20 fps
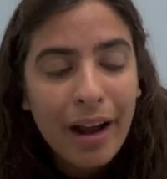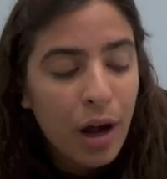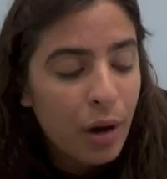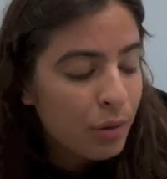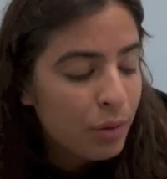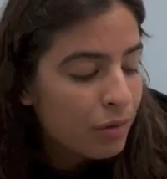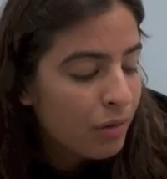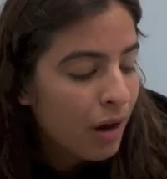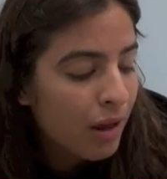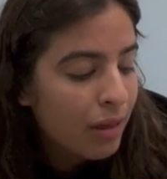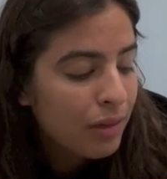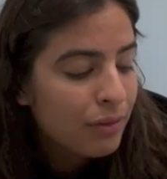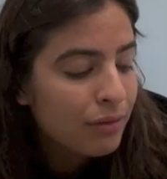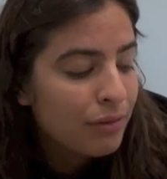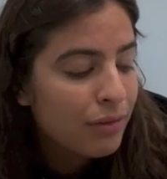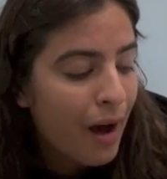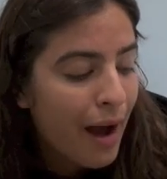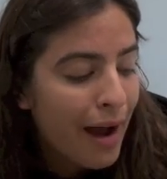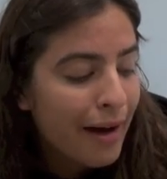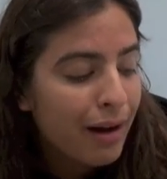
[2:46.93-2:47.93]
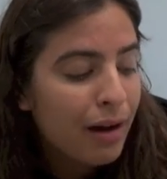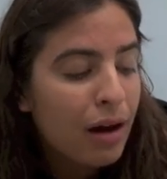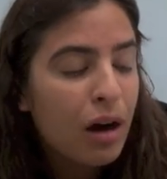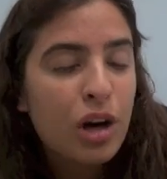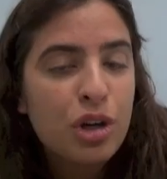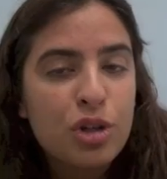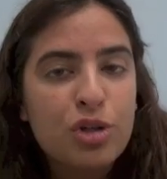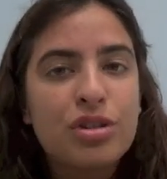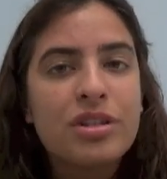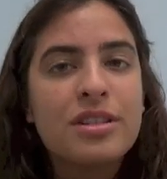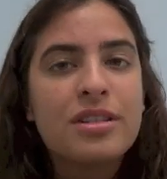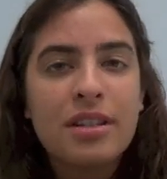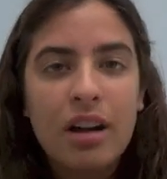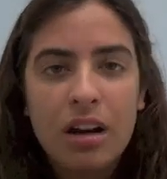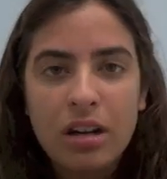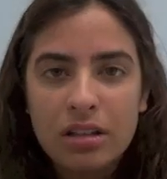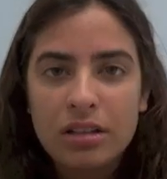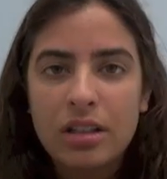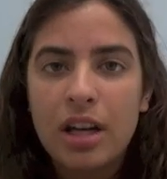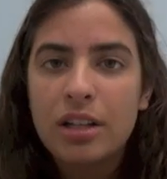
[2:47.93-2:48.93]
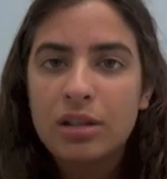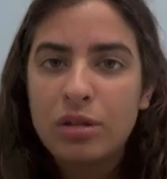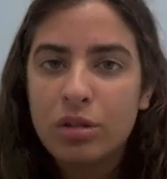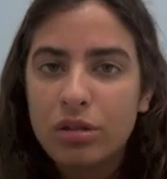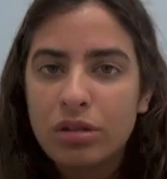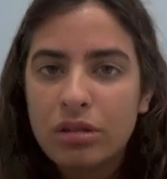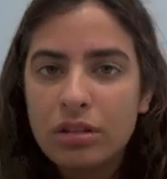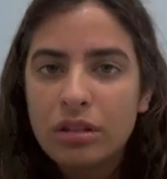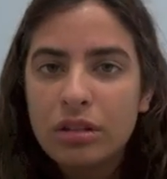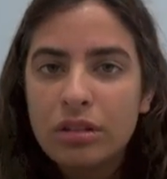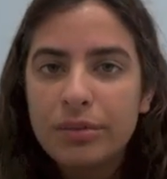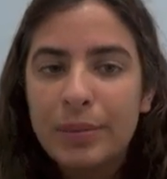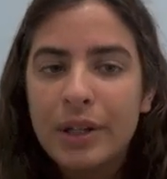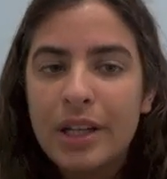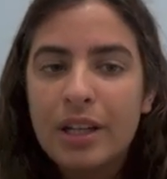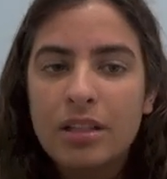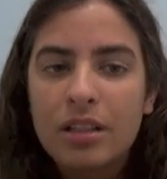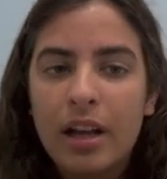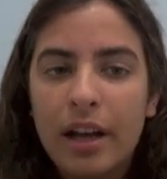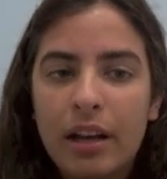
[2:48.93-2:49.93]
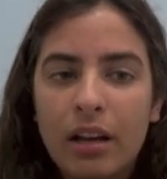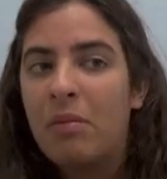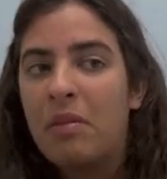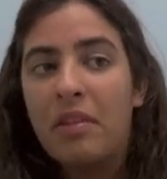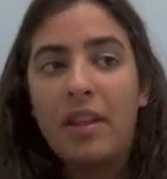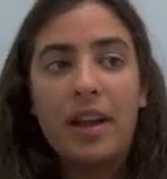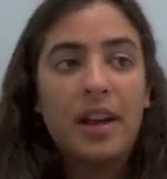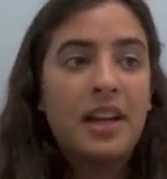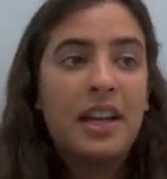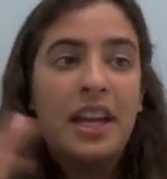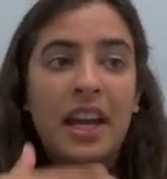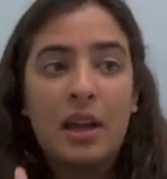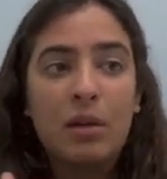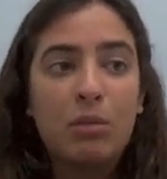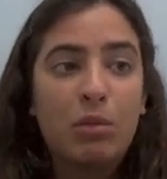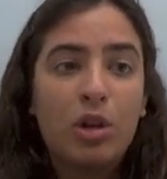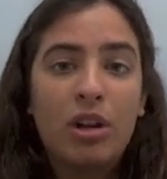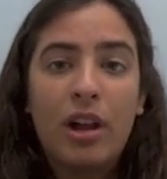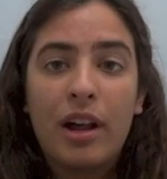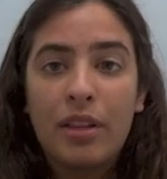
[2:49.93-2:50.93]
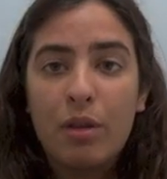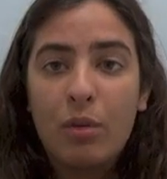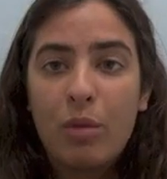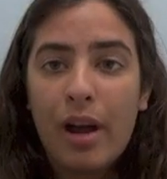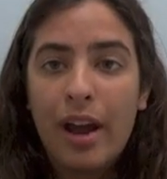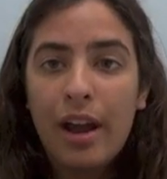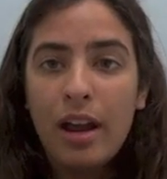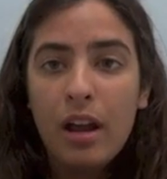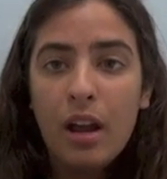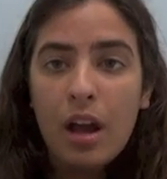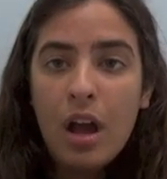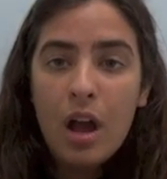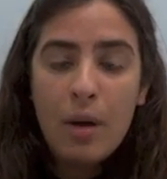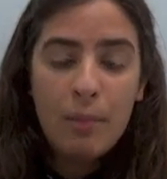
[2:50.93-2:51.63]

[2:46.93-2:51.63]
I would rather fight a hundred duck-sized horses because like, mm, like kick them all out of the way.